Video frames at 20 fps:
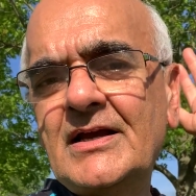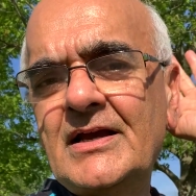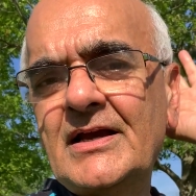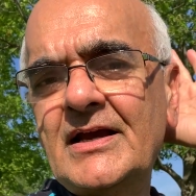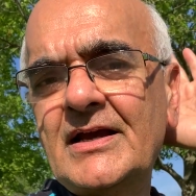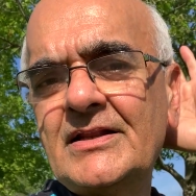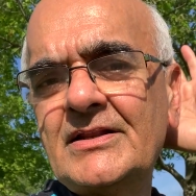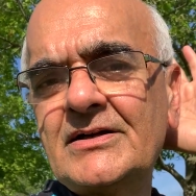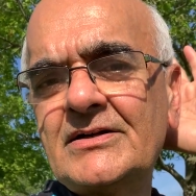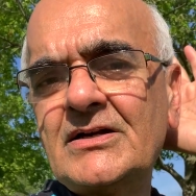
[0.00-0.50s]

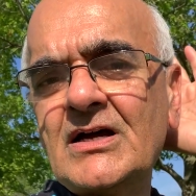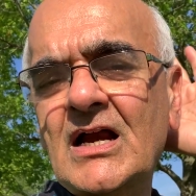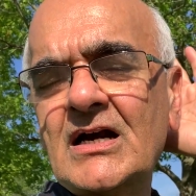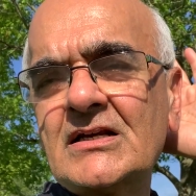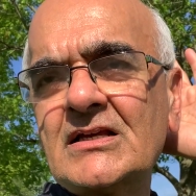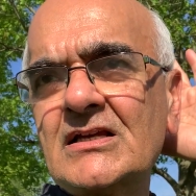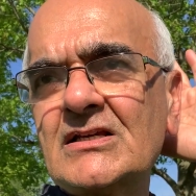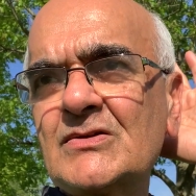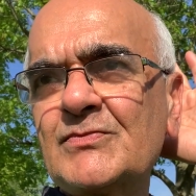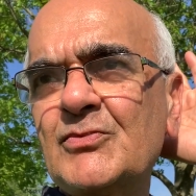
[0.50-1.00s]
and the
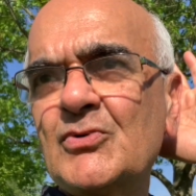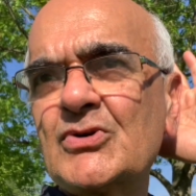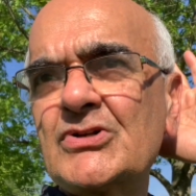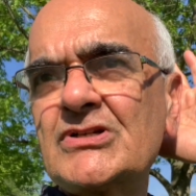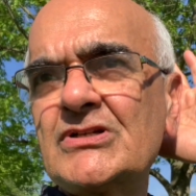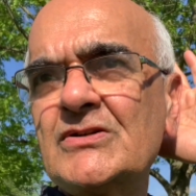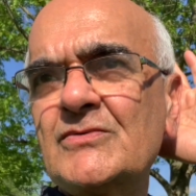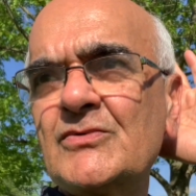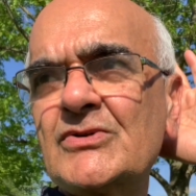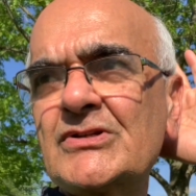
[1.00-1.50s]
darkest
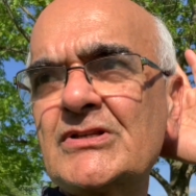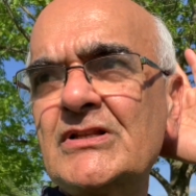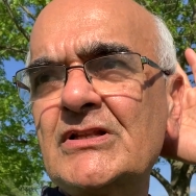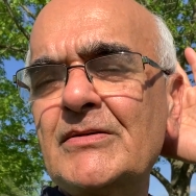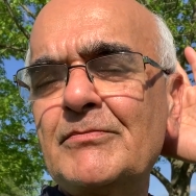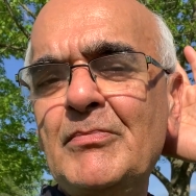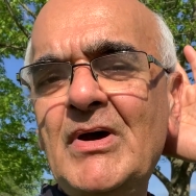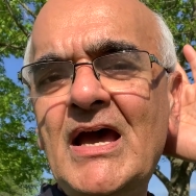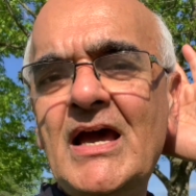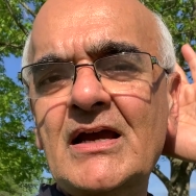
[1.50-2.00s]
portion was in the
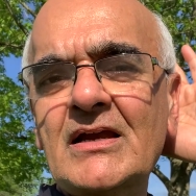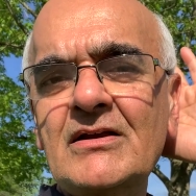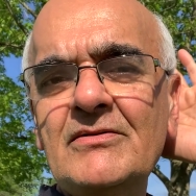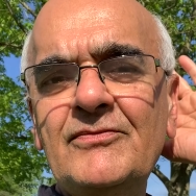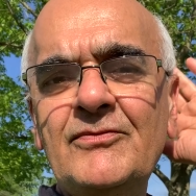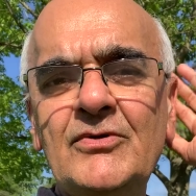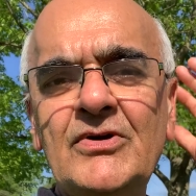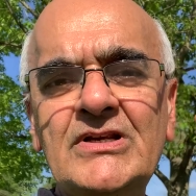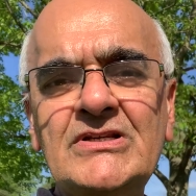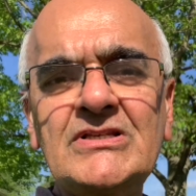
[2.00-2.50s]
back.
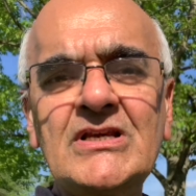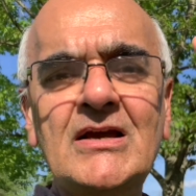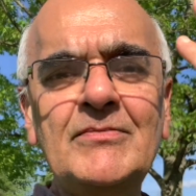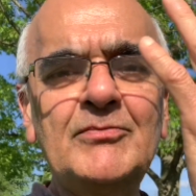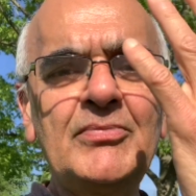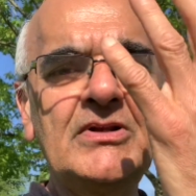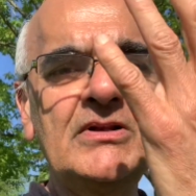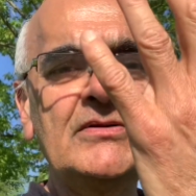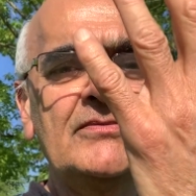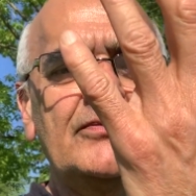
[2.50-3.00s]
For example,